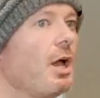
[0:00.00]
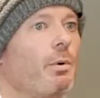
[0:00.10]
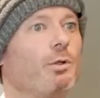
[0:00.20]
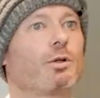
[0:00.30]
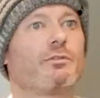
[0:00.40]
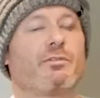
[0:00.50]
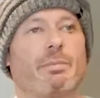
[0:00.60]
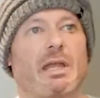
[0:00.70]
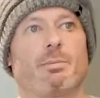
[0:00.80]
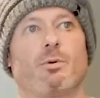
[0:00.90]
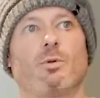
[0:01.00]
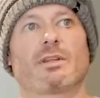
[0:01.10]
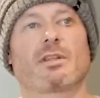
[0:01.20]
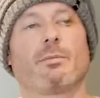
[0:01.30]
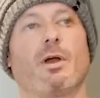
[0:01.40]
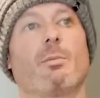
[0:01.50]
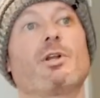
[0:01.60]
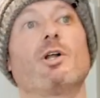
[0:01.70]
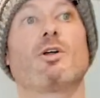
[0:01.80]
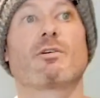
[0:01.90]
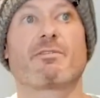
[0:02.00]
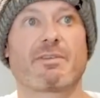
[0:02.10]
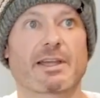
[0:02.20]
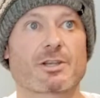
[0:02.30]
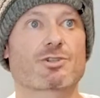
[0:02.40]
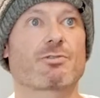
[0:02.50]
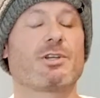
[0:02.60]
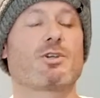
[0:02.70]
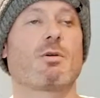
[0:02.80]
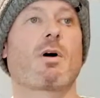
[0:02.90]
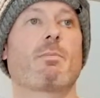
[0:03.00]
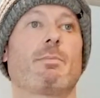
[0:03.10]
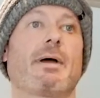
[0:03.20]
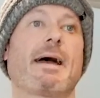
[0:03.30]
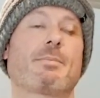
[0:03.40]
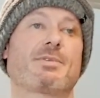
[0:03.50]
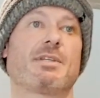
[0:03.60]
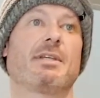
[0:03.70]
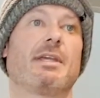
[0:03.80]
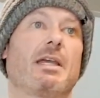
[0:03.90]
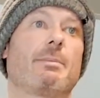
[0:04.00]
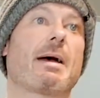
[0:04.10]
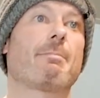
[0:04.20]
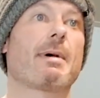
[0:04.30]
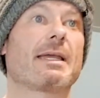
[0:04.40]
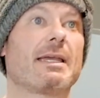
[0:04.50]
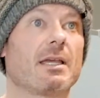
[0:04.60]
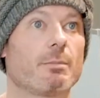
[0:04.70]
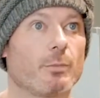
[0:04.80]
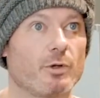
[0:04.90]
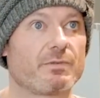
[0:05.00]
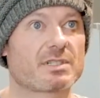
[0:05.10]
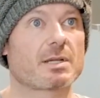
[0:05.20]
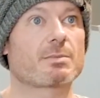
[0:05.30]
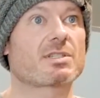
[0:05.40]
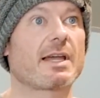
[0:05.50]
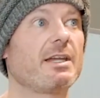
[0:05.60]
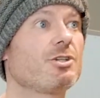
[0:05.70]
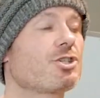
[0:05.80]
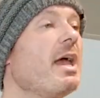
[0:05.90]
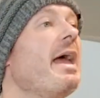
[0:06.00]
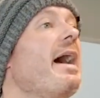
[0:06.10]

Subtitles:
We're looking for people at the moment along Fake Street who might be perhaps thinking about making a move at some stage.